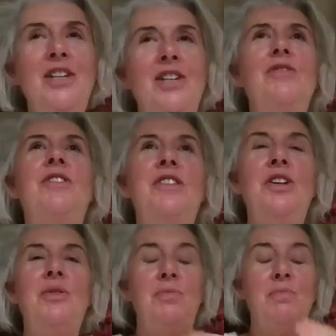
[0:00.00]
and
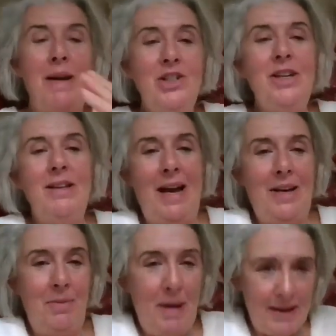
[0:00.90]
mentioning
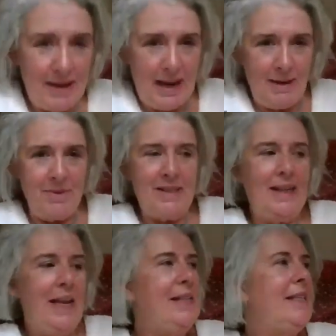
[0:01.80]
that about names
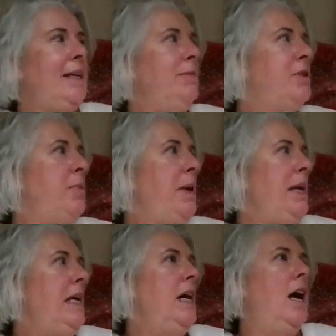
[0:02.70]
can seem to
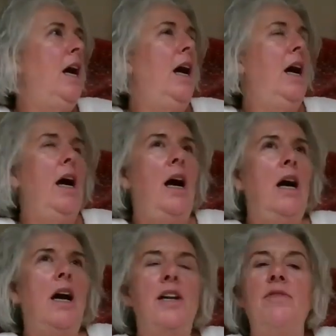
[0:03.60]
be
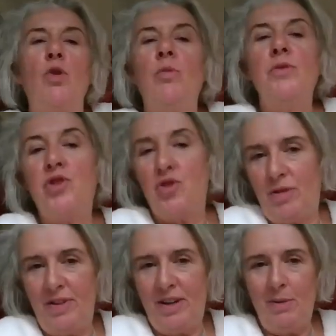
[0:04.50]
kind of almost
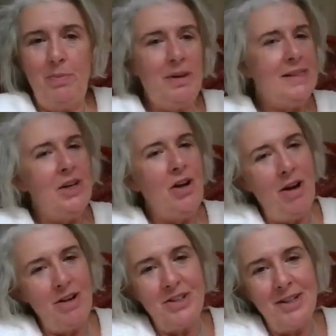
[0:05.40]
trivial, but it's
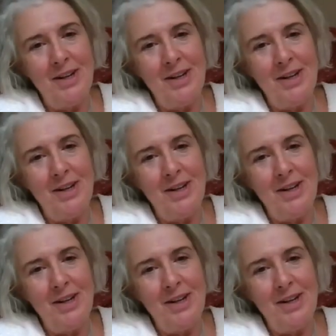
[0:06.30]
not.